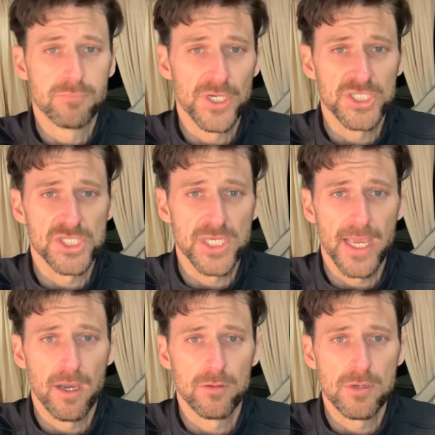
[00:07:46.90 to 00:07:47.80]

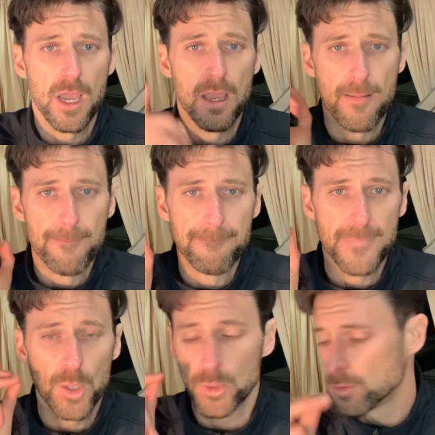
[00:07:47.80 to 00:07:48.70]
Bridgetown
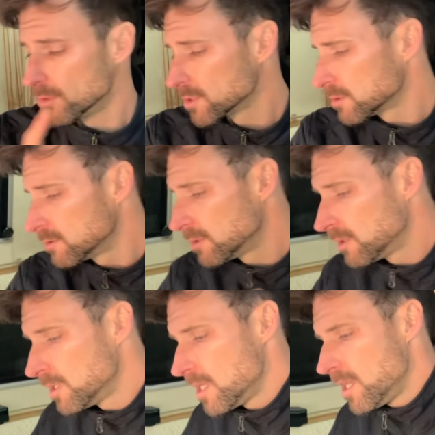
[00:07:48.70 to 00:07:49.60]
Motors.
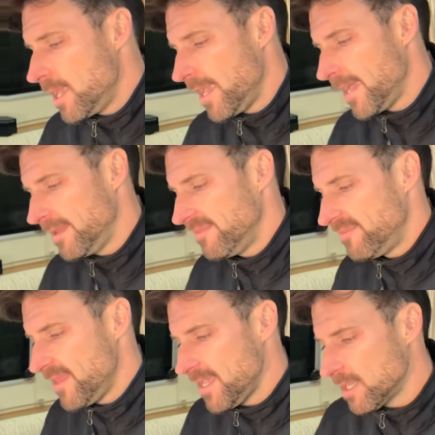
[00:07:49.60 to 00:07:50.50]
And
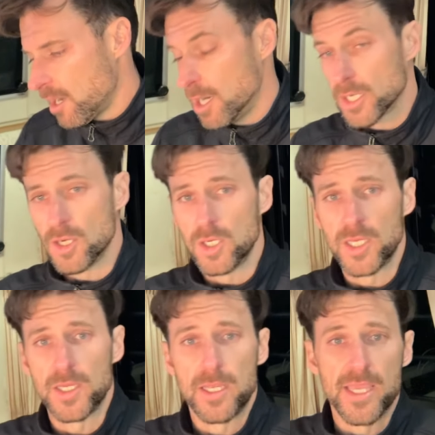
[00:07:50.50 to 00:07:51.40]
they are
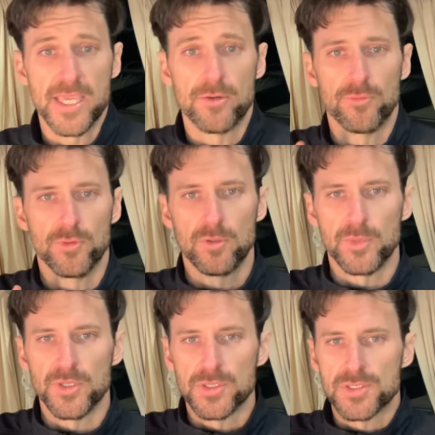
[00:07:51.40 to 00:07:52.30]
gonna, in
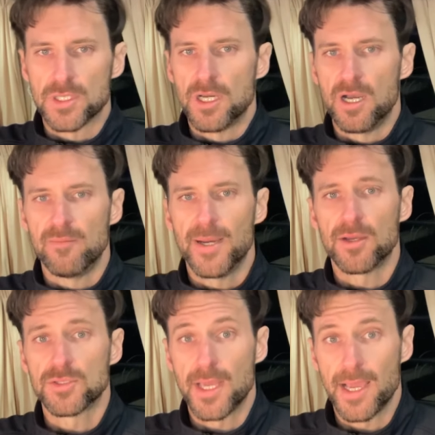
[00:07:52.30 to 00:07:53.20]
rumors, about
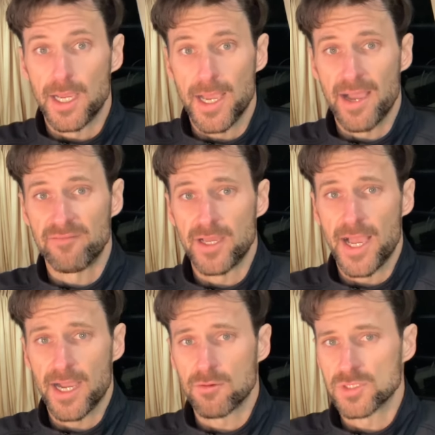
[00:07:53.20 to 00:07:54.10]
to have an
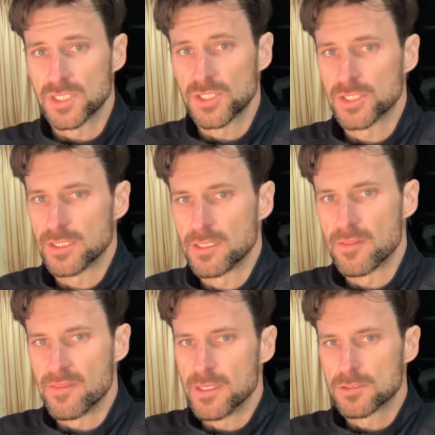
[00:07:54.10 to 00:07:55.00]
acquisition
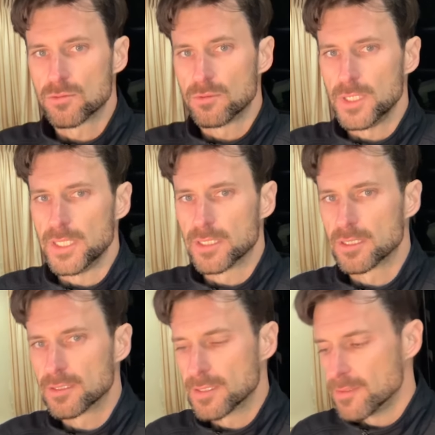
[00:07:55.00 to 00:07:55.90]
this week,
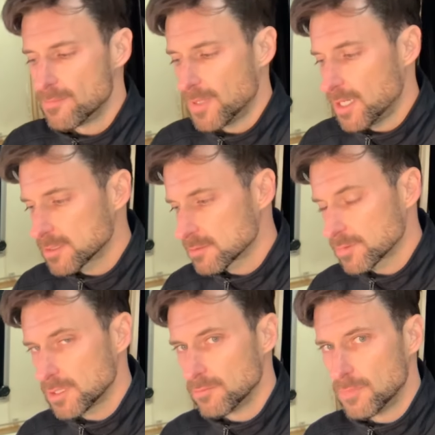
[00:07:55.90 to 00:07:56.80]

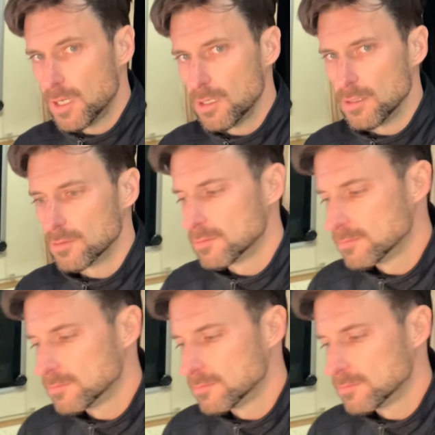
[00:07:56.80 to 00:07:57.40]
possibly tomorrow.